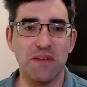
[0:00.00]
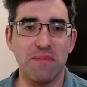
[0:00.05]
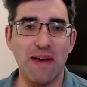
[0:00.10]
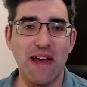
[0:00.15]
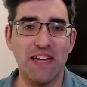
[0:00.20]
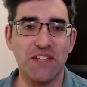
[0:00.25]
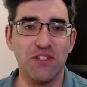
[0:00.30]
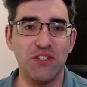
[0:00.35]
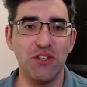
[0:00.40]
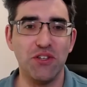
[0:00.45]

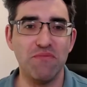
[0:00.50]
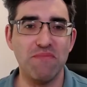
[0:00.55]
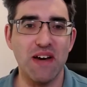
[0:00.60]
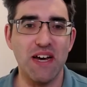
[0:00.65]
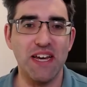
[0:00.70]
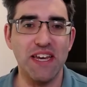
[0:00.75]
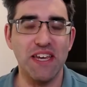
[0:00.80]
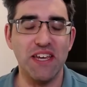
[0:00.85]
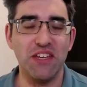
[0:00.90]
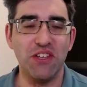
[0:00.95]
back to
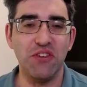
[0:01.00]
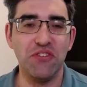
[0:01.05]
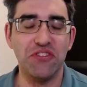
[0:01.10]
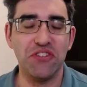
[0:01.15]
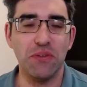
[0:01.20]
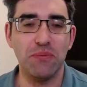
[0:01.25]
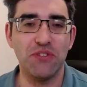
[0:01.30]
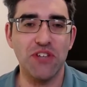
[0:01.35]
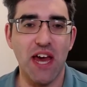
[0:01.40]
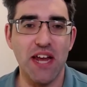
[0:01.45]
my
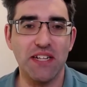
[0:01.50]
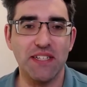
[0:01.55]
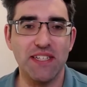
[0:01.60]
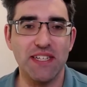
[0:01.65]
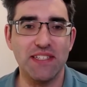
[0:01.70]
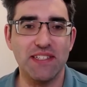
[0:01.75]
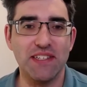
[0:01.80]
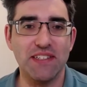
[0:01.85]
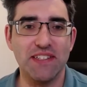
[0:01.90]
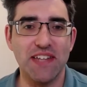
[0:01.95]
YouTube channel.
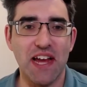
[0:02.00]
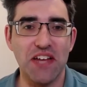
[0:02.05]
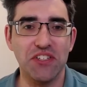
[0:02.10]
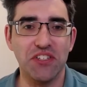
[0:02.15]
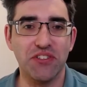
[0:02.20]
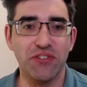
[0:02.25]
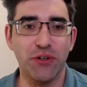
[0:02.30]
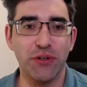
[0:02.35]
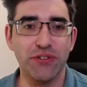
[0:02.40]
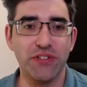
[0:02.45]
This is
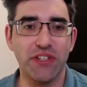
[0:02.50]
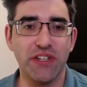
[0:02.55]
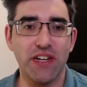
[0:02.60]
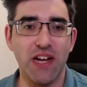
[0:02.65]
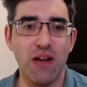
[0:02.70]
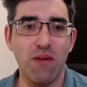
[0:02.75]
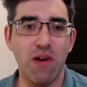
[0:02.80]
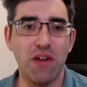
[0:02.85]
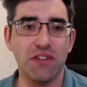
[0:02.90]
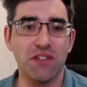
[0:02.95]
Daniel Rosehill
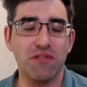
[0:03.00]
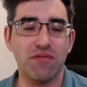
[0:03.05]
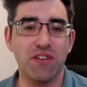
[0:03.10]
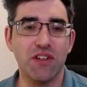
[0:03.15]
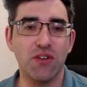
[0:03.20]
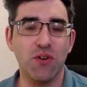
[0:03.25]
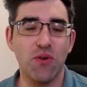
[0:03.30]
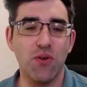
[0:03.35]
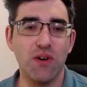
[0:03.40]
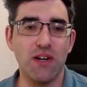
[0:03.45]
here. I want to
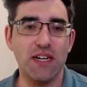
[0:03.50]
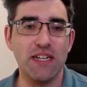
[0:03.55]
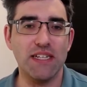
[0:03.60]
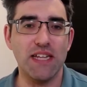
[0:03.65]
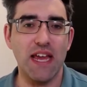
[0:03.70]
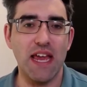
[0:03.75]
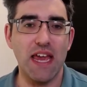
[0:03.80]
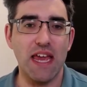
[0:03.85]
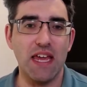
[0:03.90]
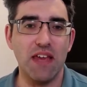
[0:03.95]

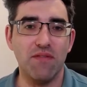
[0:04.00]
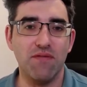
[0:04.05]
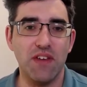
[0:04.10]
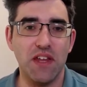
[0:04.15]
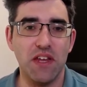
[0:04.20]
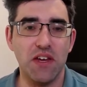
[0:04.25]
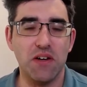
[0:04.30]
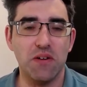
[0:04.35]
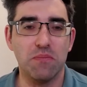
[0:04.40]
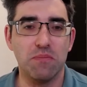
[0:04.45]
record a
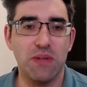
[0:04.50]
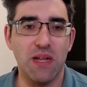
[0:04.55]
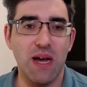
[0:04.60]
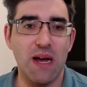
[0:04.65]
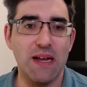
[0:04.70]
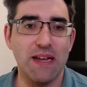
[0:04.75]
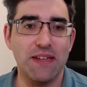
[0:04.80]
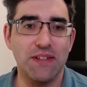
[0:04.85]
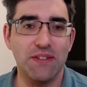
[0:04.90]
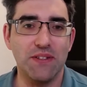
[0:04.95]
video
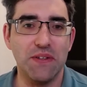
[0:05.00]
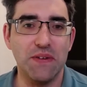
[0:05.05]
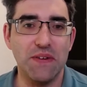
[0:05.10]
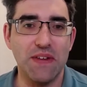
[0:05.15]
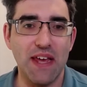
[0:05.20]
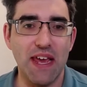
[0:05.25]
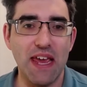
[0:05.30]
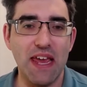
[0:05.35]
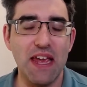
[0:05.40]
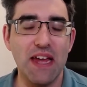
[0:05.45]
blog
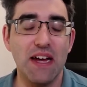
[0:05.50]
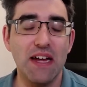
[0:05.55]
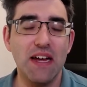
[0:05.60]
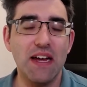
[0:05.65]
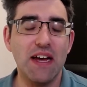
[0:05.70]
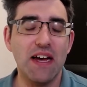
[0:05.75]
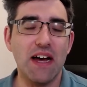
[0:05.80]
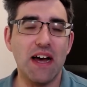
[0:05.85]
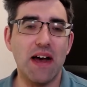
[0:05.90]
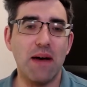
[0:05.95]
today
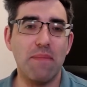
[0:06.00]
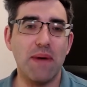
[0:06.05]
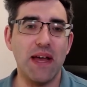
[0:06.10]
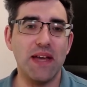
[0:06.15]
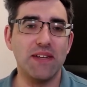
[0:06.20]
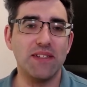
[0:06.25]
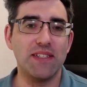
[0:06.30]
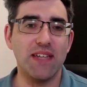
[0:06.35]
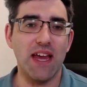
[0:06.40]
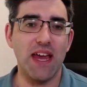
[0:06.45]

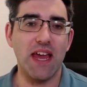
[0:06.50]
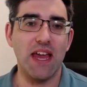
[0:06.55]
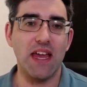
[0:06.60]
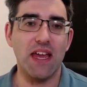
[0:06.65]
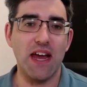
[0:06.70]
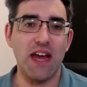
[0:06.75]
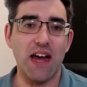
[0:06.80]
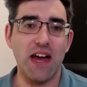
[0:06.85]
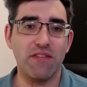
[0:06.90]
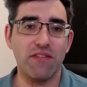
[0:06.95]
about
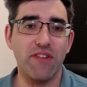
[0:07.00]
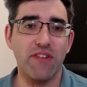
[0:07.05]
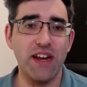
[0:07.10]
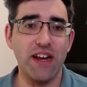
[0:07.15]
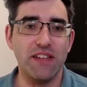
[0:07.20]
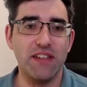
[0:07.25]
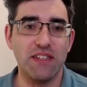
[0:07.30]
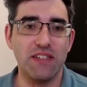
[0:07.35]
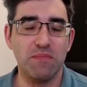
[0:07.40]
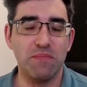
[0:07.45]
a
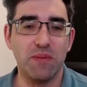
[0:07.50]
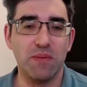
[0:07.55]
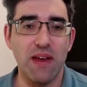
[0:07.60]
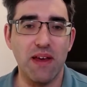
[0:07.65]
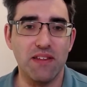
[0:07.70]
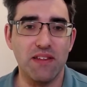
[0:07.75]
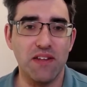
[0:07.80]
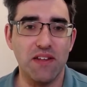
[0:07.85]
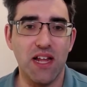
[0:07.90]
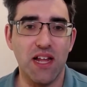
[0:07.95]
really simple
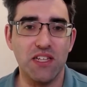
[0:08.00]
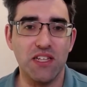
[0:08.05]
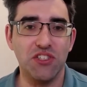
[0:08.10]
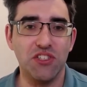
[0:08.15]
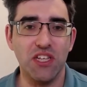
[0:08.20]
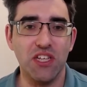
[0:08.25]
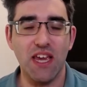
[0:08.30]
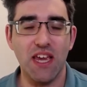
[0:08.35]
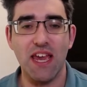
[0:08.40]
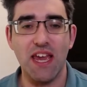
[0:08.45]

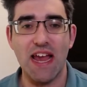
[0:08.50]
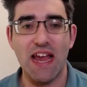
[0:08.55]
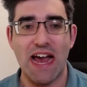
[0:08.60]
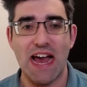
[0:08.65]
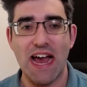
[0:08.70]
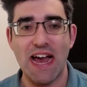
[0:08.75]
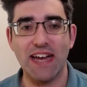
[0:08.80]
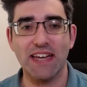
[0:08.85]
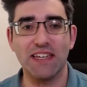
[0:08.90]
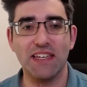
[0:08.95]
methodology, a
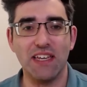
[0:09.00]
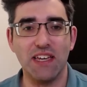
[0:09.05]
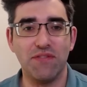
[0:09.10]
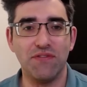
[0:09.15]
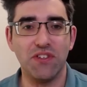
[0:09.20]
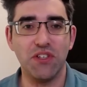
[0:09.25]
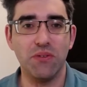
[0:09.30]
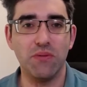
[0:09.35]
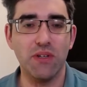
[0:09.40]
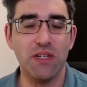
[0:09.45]
hack
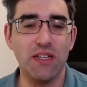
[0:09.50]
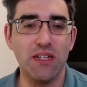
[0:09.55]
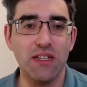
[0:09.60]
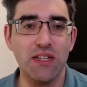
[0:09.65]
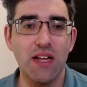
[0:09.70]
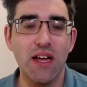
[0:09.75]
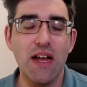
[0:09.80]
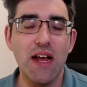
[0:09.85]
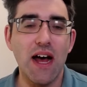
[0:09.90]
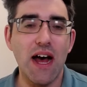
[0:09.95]
if you
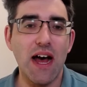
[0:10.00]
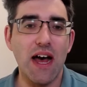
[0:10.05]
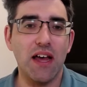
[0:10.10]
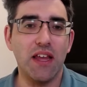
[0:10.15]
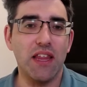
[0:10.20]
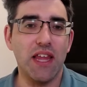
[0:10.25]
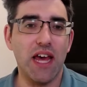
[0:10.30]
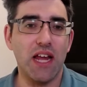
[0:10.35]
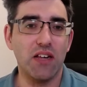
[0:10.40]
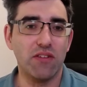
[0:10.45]
will,
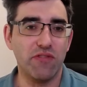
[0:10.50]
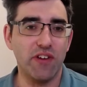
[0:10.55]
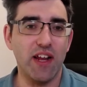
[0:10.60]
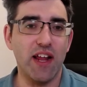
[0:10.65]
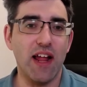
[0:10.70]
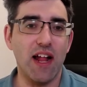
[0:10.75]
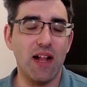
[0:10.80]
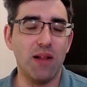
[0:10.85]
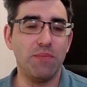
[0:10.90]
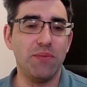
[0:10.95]
that'll
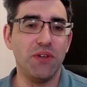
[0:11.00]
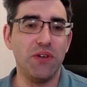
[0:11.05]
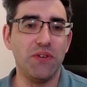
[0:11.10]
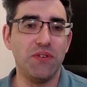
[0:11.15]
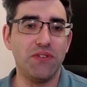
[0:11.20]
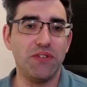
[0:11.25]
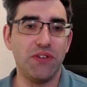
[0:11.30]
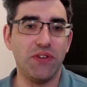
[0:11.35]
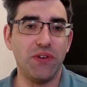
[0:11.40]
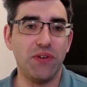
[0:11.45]
really help
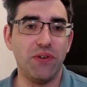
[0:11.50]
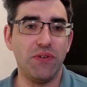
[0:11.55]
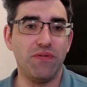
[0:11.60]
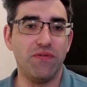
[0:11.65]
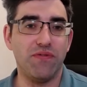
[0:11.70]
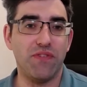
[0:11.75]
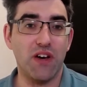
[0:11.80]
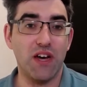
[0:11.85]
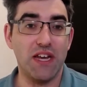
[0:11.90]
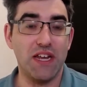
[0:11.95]
you to
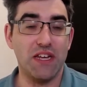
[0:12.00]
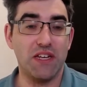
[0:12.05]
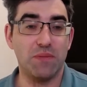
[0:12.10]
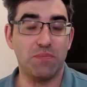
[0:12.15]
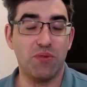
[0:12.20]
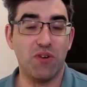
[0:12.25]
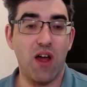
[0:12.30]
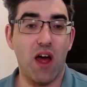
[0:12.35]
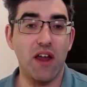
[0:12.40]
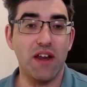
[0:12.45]

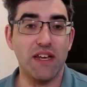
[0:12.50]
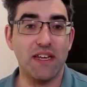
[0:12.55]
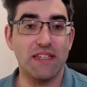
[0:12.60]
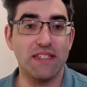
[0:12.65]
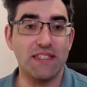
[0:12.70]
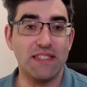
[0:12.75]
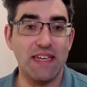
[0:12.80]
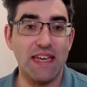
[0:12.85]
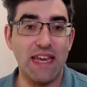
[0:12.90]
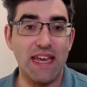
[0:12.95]
find
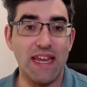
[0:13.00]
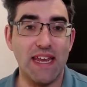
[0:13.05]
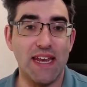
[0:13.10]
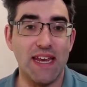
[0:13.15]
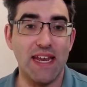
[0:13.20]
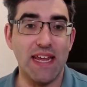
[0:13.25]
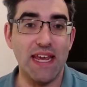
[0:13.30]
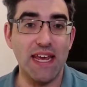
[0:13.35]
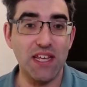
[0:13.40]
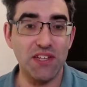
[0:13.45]
products
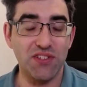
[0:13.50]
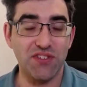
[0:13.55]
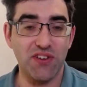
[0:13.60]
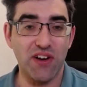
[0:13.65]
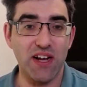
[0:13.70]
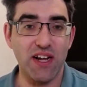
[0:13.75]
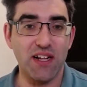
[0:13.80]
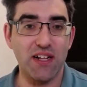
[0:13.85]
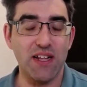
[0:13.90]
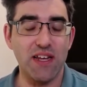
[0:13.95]
in
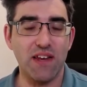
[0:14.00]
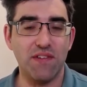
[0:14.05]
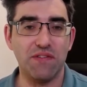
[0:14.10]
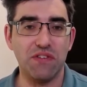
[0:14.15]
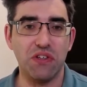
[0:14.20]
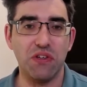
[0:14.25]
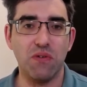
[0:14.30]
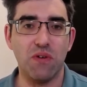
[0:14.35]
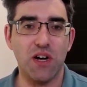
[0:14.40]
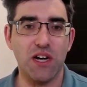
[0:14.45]
Israel
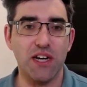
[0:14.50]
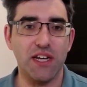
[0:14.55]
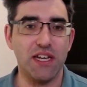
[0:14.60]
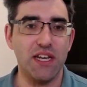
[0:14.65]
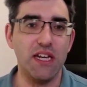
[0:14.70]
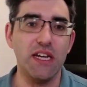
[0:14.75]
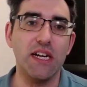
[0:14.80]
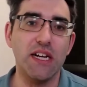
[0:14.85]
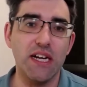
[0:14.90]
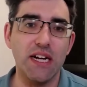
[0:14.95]
if you are
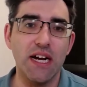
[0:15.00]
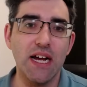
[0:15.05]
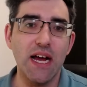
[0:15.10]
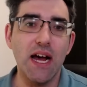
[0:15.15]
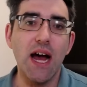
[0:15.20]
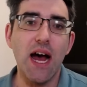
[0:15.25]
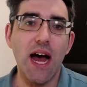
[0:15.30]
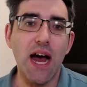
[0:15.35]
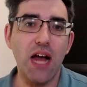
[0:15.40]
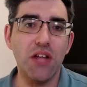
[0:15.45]
here
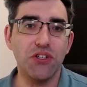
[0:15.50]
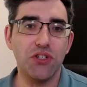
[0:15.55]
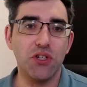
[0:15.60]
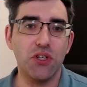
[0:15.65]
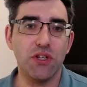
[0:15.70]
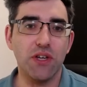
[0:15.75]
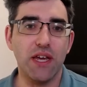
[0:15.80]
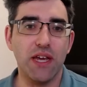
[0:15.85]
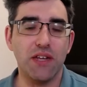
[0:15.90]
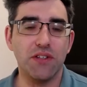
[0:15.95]
and you're
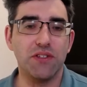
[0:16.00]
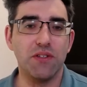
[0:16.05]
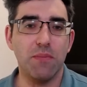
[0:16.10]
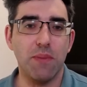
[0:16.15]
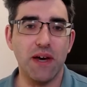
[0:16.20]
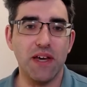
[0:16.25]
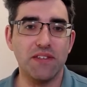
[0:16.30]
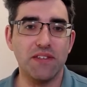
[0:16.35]
looking to buy